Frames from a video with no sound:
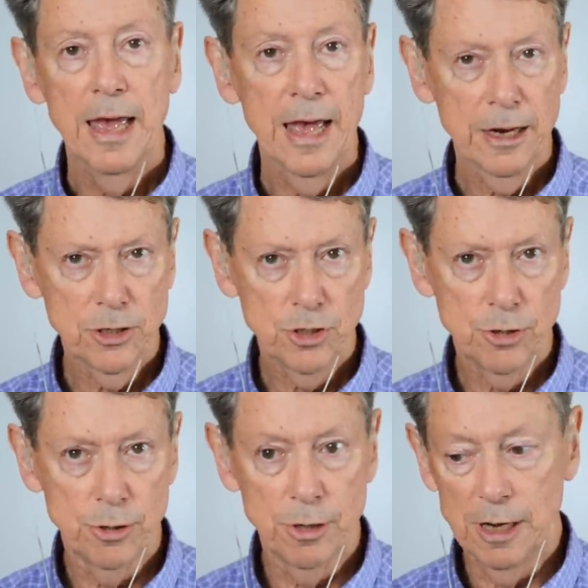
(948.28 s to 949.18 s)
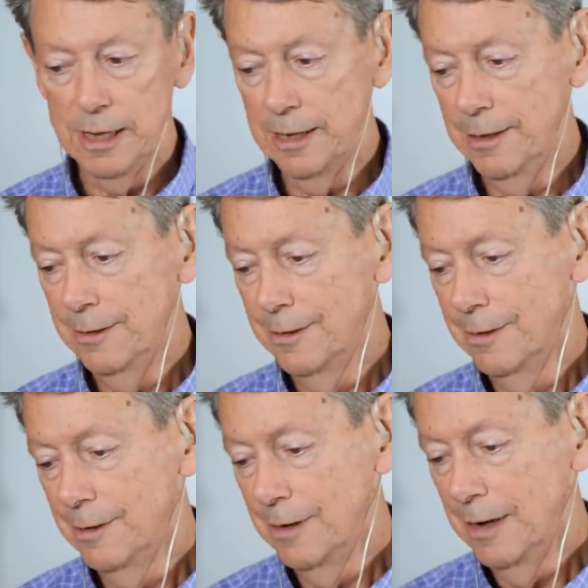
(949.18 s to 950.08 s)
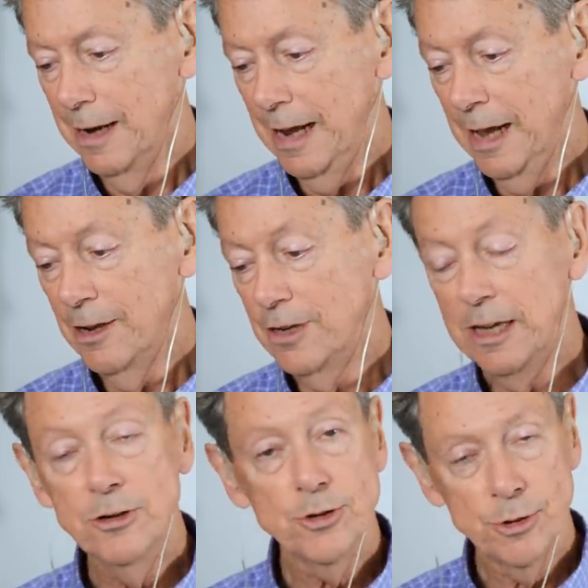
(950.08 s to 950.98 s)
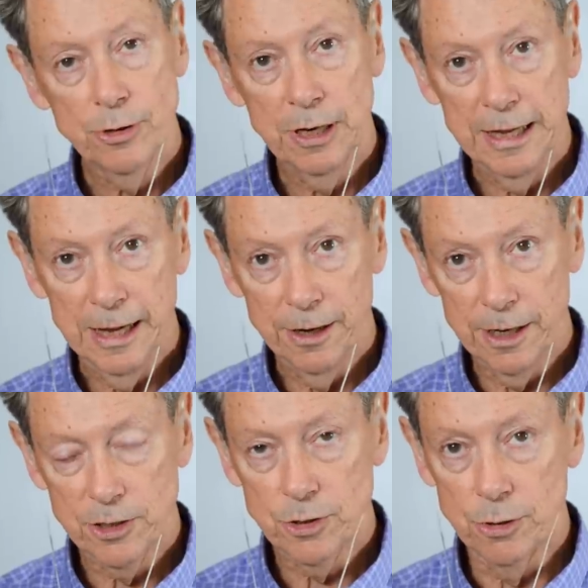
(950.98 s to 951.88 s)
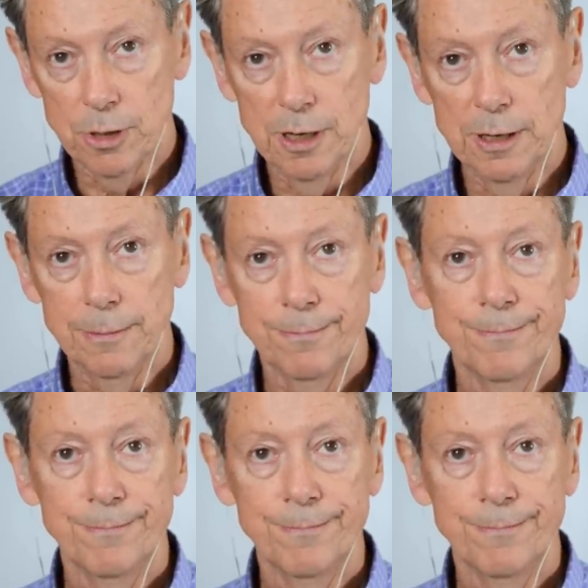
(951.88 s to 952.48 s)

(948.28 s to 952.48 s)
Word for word: externally, and internally and externally.